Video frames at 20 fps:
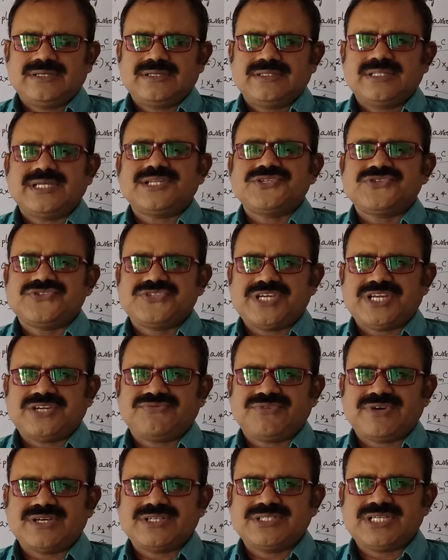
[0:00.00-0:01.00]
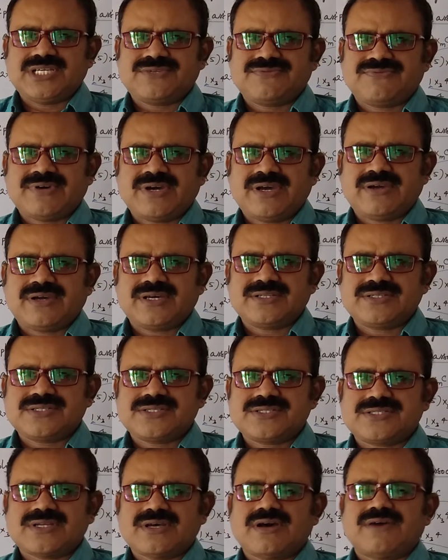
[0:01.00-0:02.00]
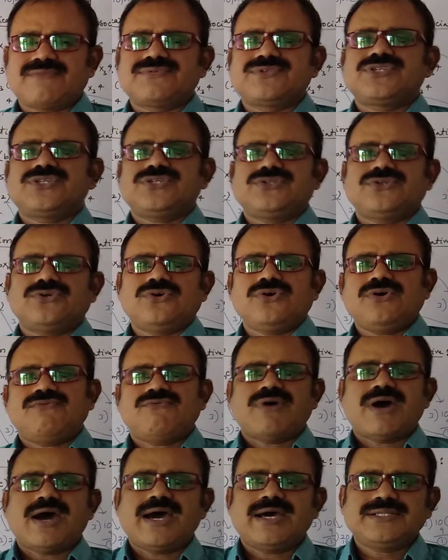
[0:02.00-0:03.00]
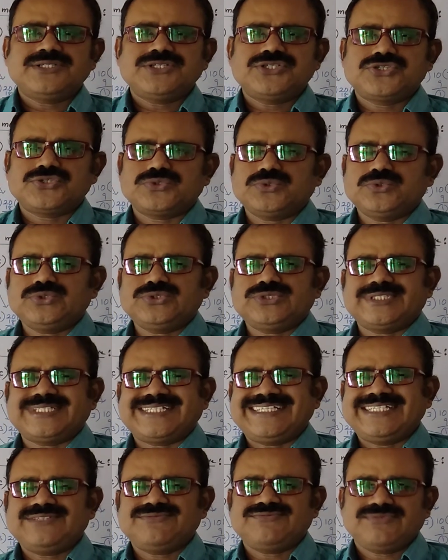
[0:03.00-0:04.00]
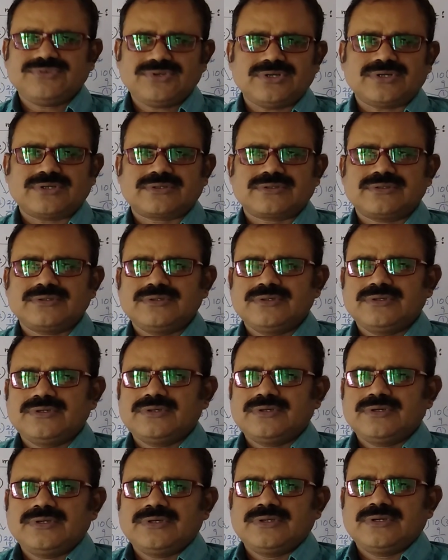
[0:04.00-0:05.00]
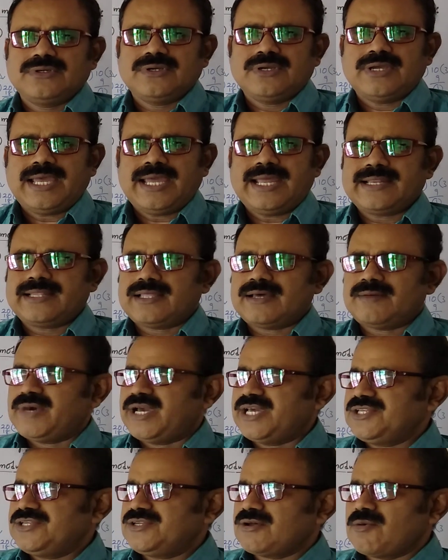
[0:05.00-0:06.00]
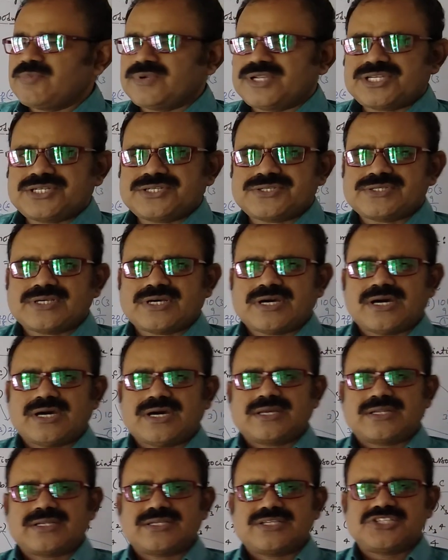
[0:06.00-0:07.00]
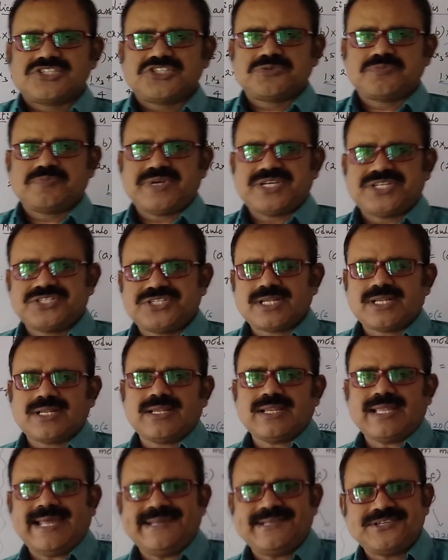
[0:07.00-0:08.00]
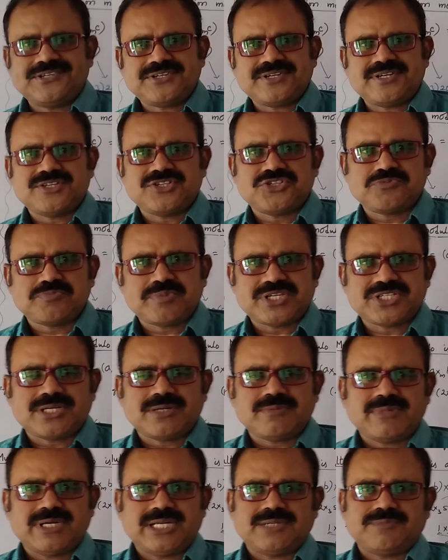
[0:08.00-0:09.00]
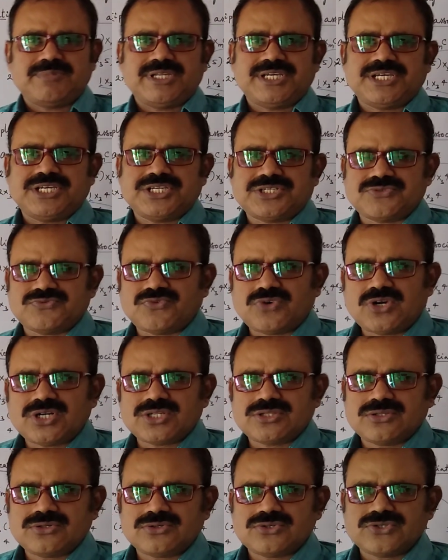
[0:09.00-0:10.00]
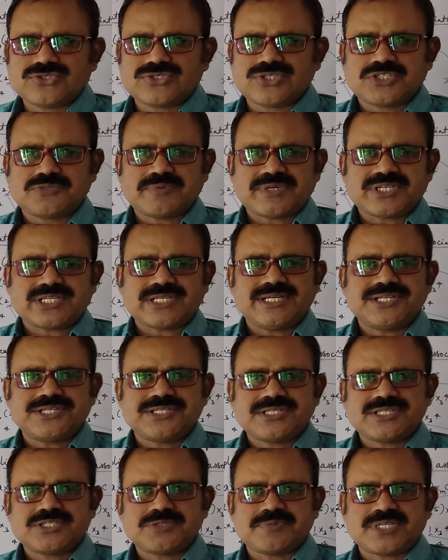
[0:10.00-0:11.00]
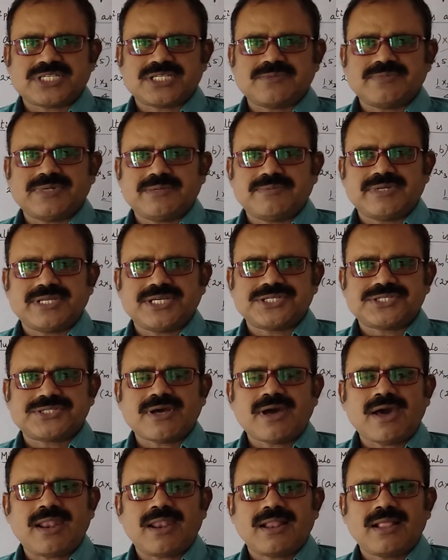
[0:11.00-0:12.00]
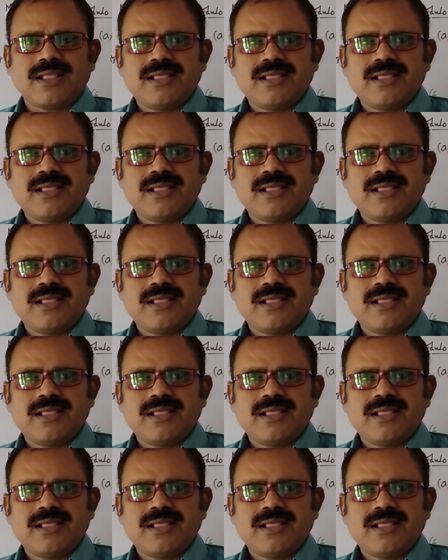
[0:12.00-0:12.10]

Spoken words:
That is Z5. Z5 consists of 0, 1, 2, 3, 4. And the binary operations are special addition and special multiplication. What those special addition and special multiplication are?